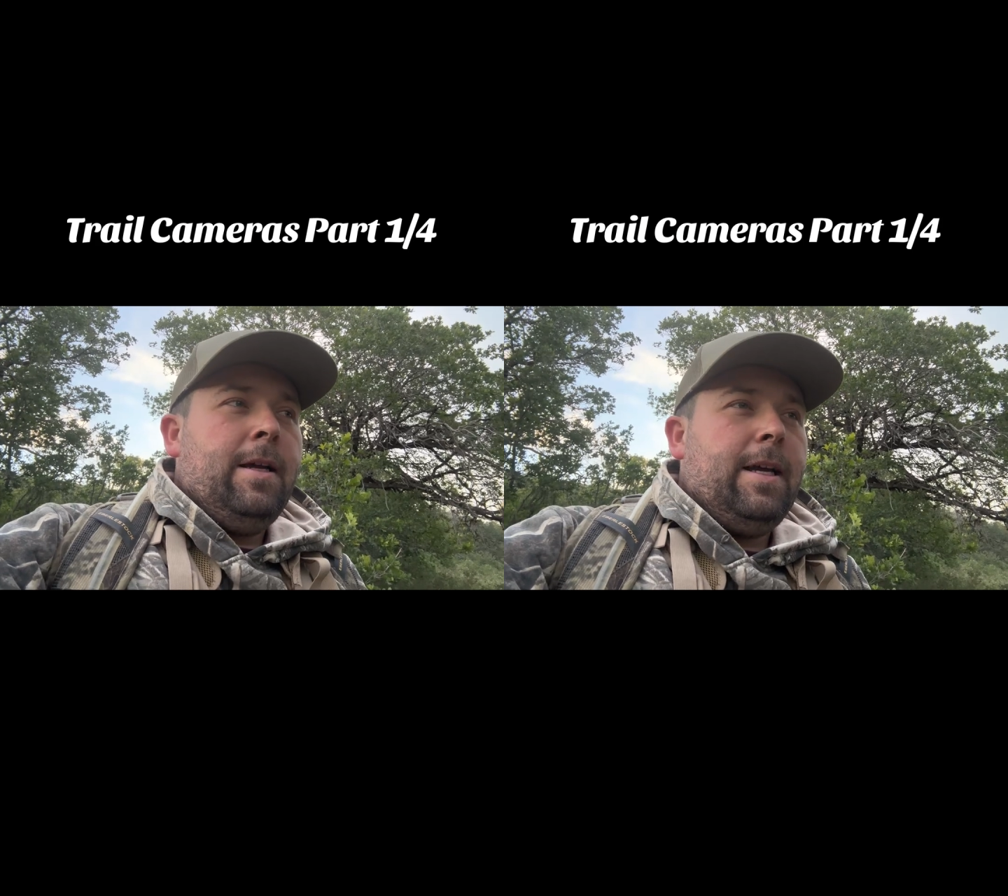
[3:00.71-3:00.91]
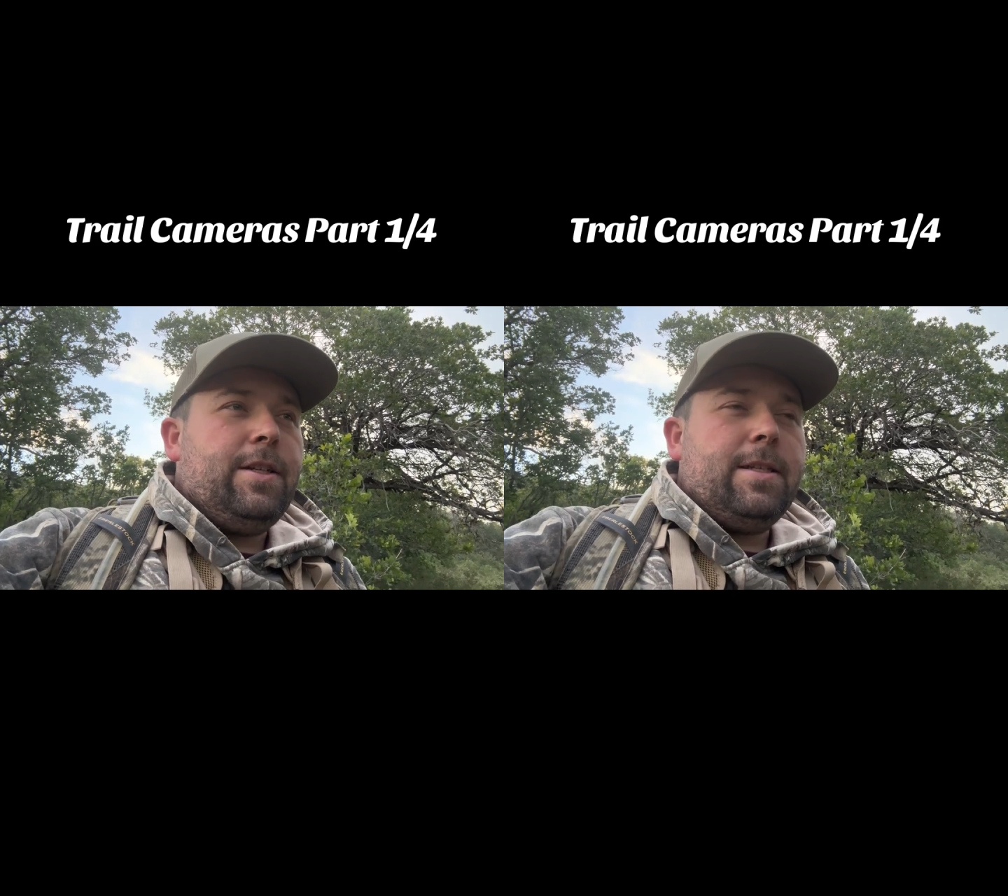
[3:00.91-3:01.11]

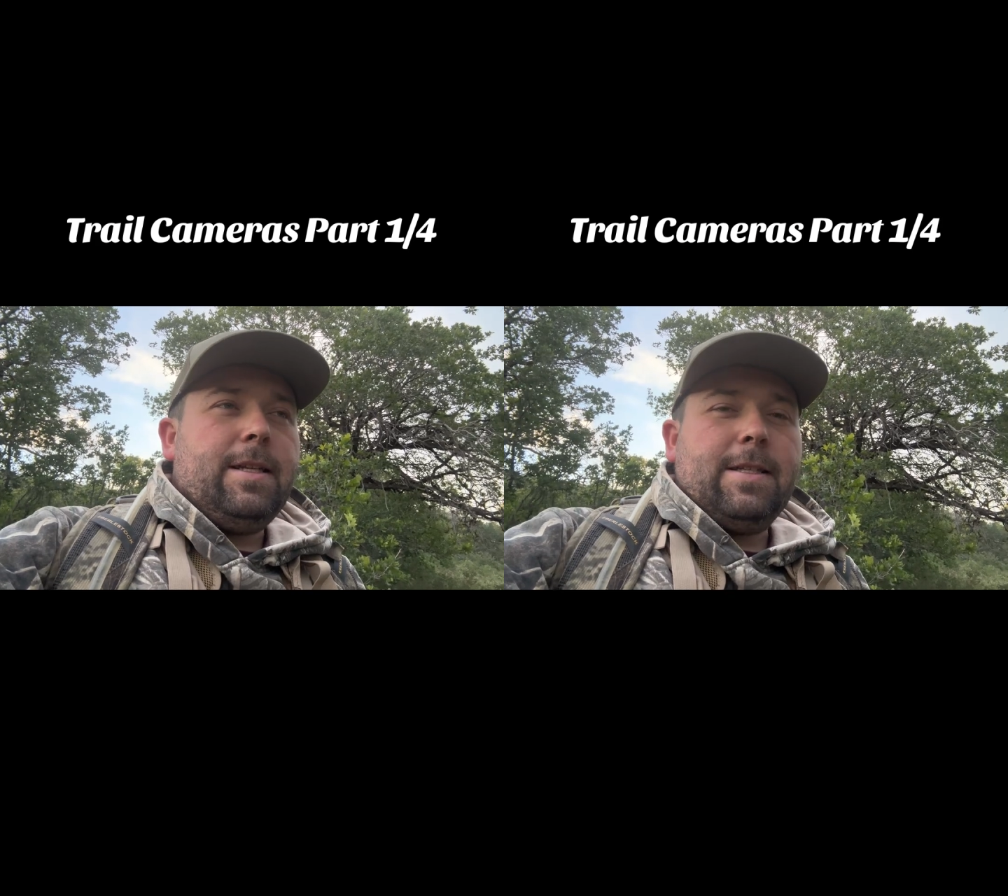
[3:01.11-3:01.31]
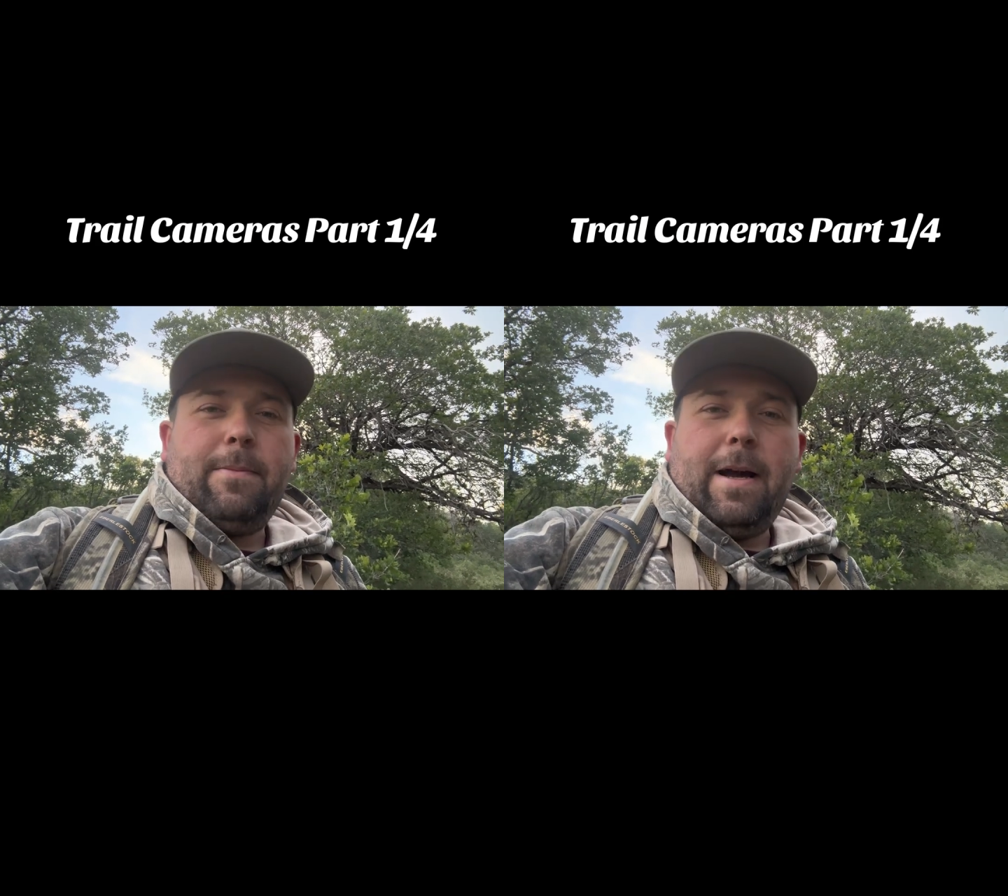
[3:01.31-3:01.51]
It just
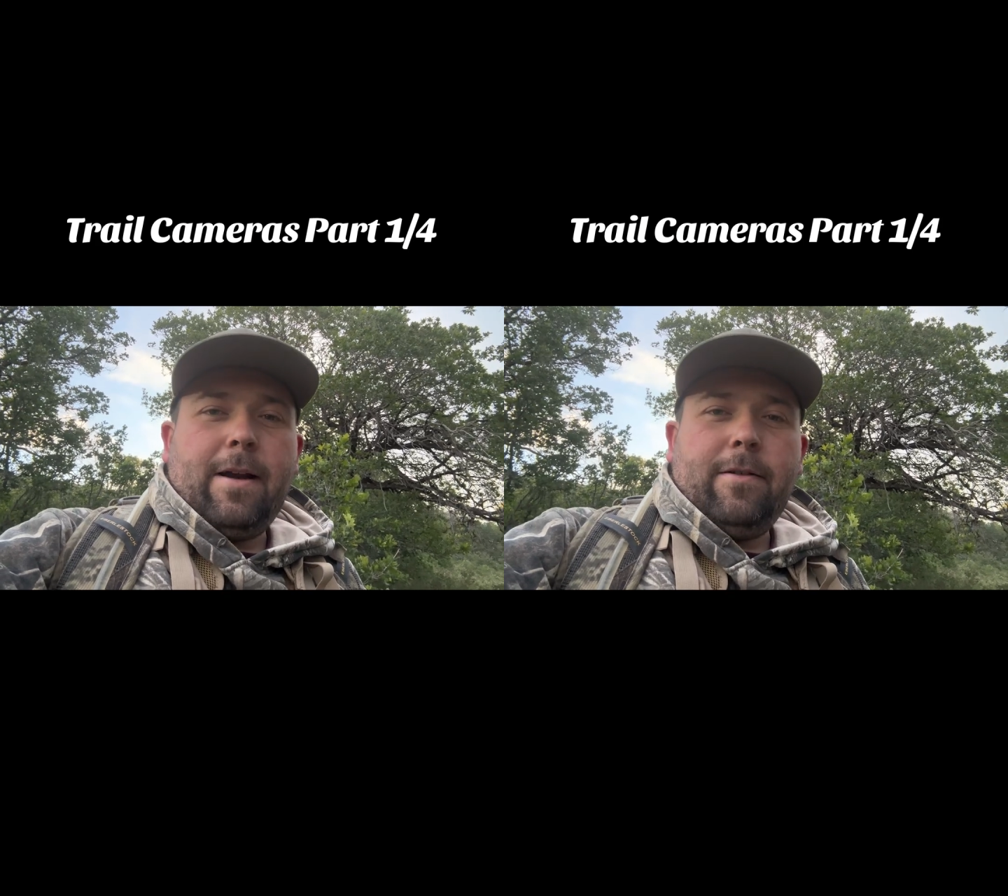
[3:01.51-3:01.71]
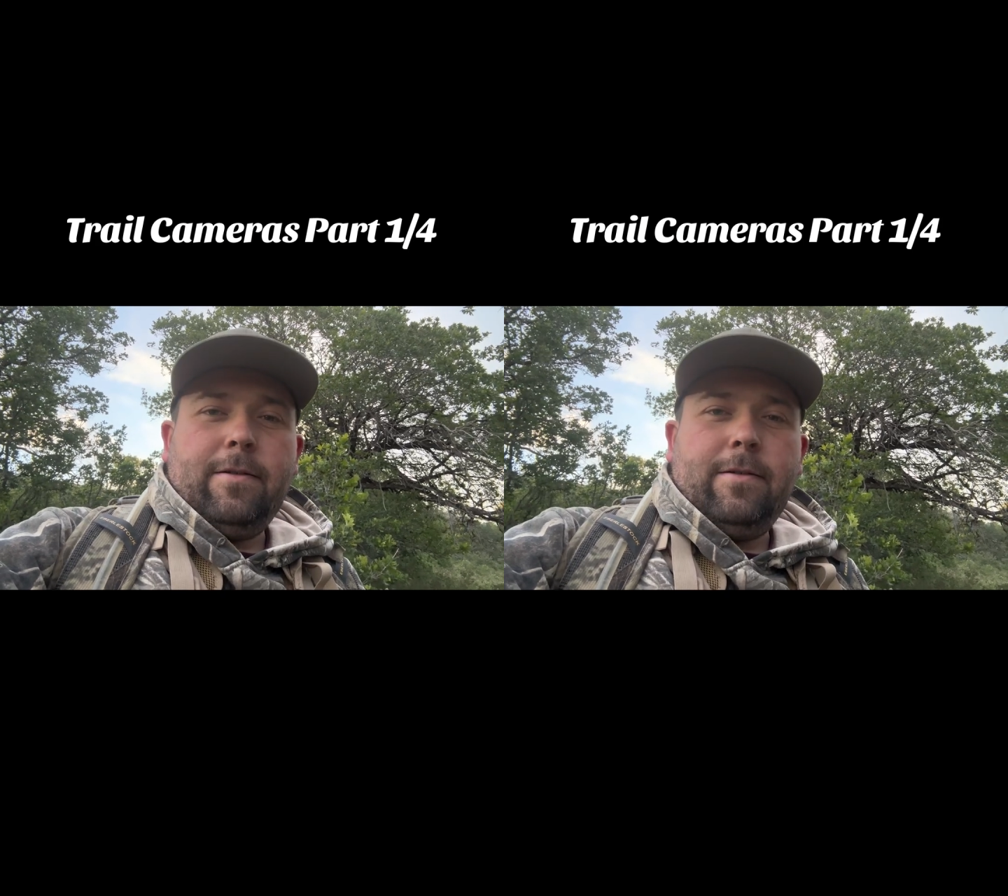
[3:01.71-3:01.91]
doesn't
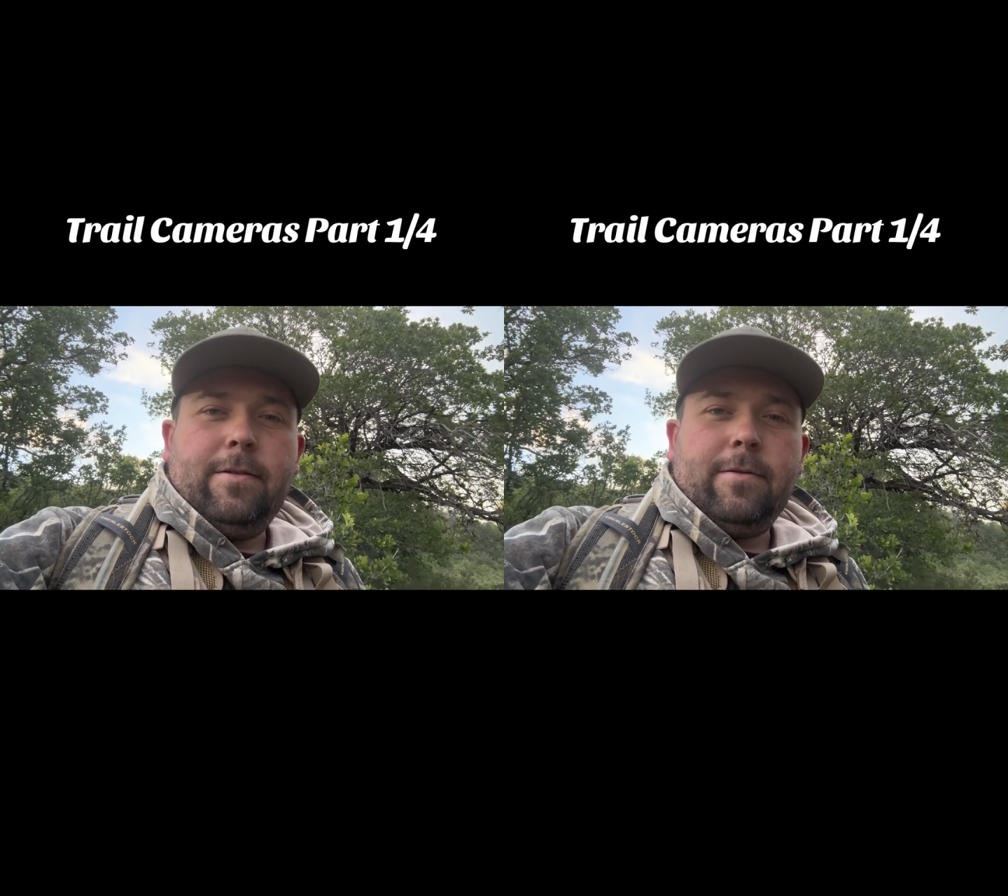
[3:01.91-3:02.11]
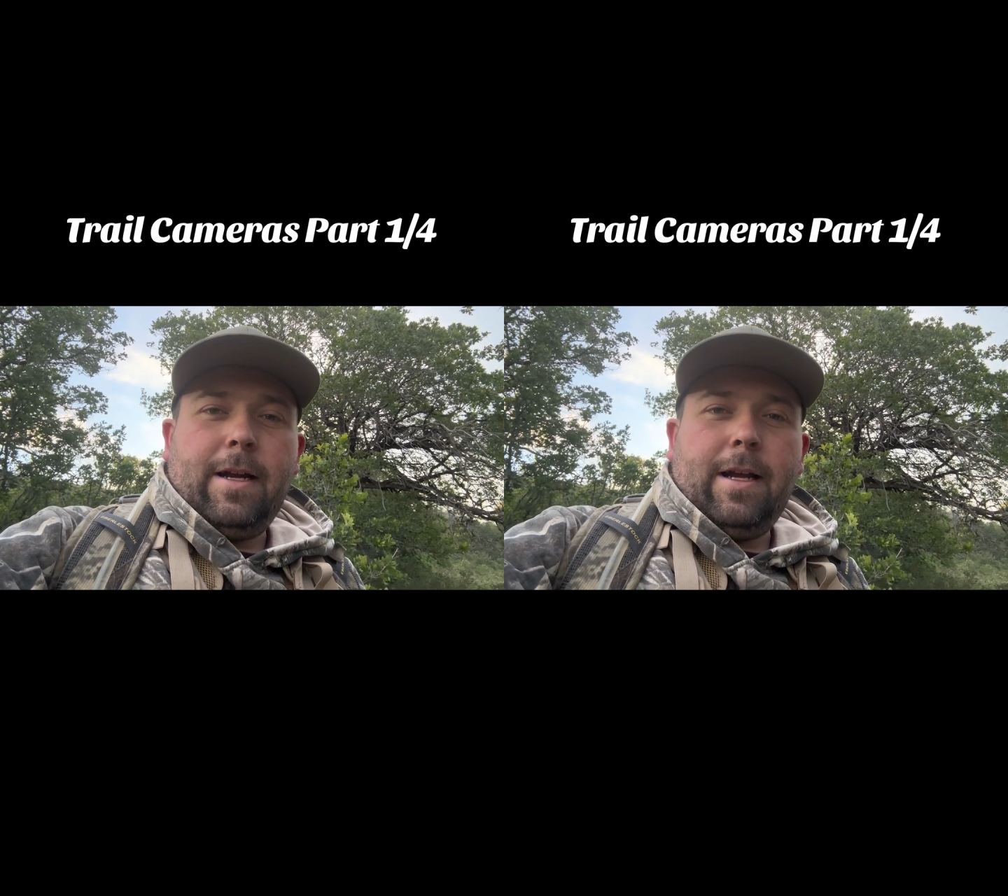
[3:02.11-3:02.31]
matter,
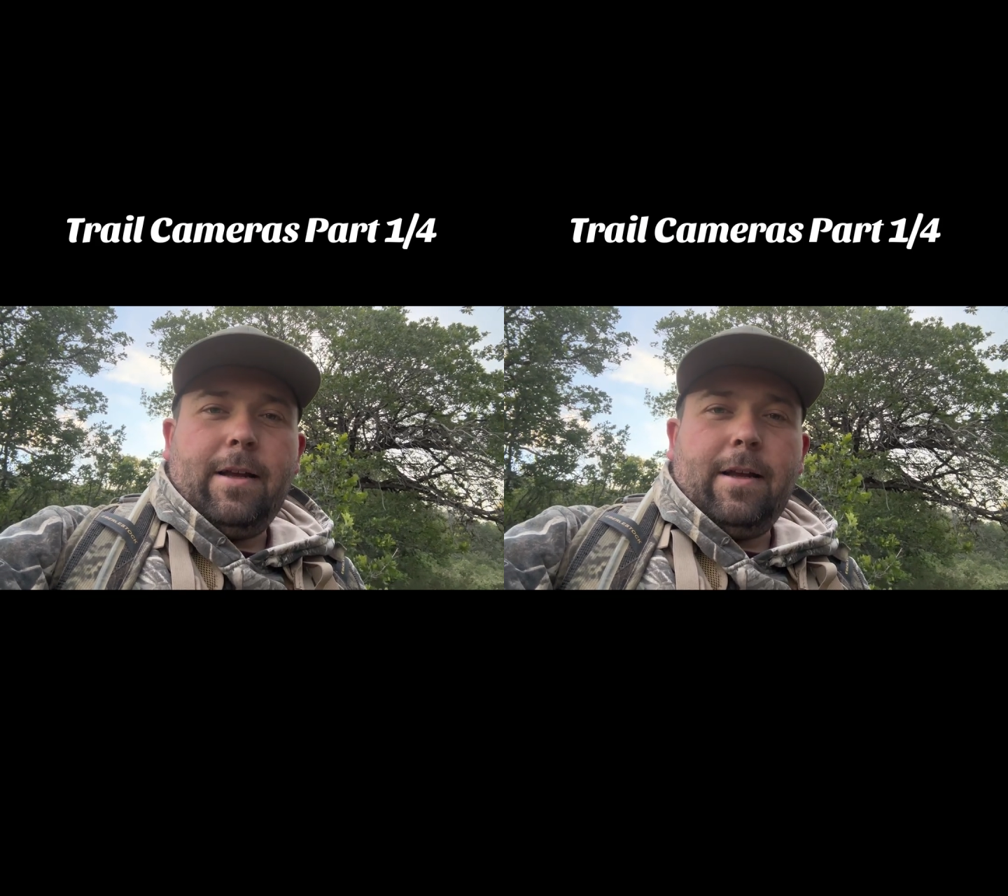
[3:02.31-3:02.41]
right?